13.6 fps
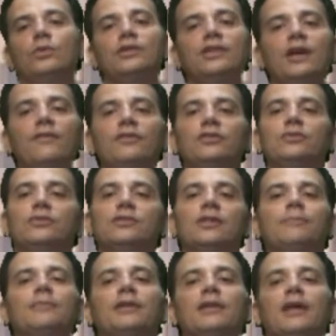would never do
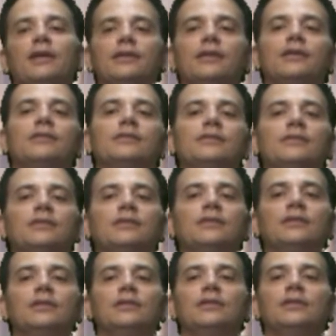something like this.
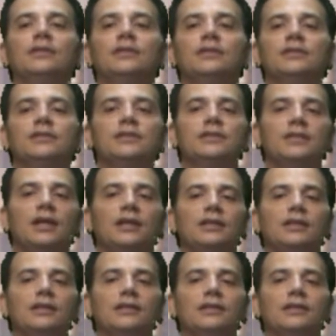She said